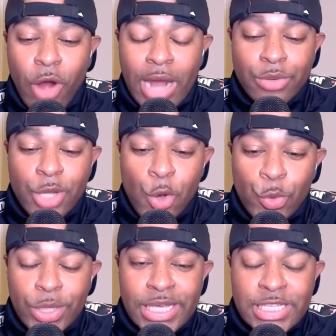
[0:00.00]
I don't know
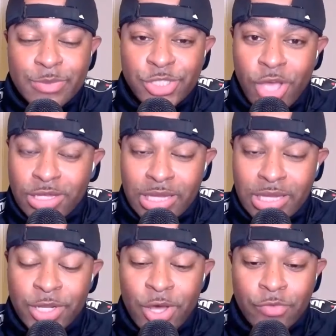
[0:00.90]
who he is, but y'all let
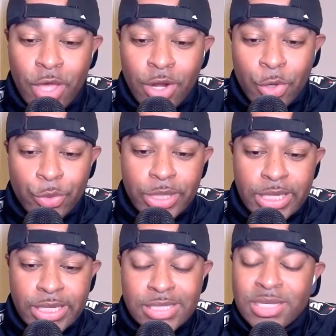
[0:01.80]
me know if y'all know who
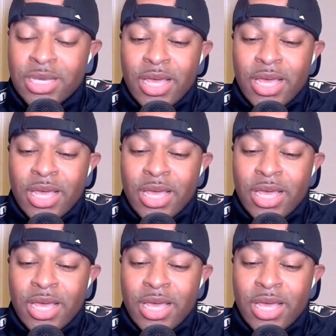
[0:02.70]
he is.